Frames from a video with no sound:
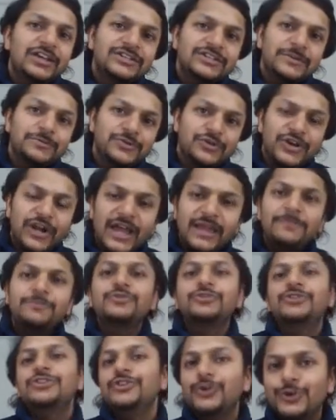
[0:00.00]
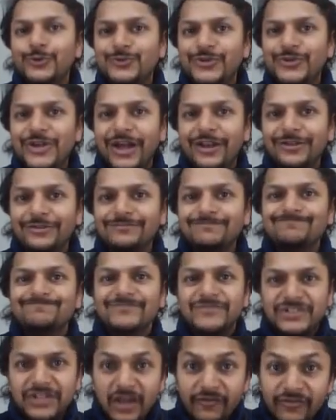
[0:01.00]
Subscribe to the YouTube channel.
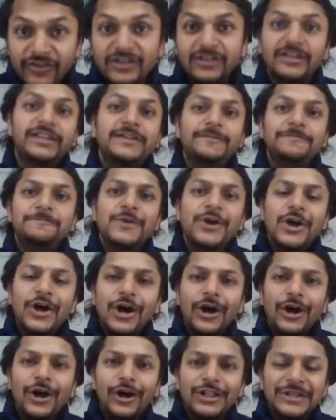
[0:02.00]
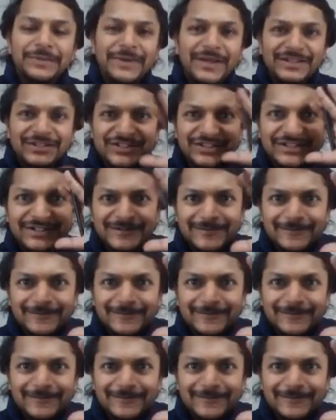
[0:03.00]
Definitely. All the best.